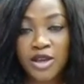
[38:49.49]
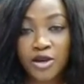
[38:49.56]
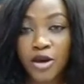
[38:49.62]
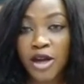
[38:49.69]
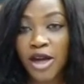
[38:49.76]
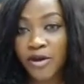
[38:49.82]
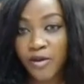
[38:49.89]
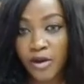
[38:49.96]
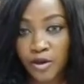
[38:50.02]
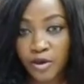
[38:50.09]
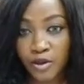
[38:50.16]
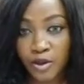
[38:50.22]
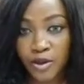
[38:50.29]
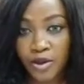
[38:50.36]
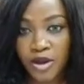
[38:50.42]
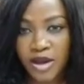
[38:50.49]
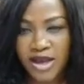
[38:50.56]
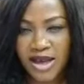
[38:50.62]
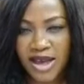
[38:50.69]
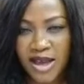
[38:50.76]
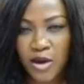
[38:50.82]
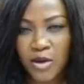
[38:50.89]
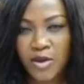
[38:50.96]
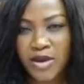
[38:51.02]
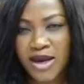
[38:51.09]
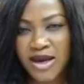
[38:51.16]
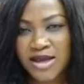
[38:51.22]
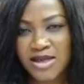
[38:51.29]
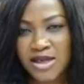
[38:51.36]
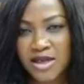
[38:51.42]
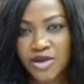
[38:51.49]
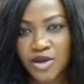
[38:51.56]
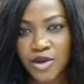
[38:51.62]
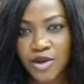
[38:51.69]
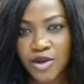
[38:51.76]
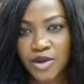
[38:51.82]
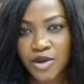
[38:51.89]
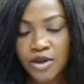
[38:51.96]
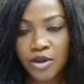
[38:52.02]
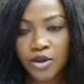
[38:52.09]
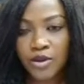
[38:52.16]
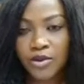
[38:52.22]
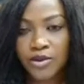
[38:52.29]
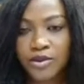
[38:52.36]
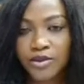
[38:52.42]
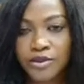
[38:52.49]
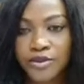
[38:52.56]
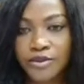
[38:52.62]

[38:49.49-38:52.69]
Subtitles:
in your career growth. I hope that answers your question.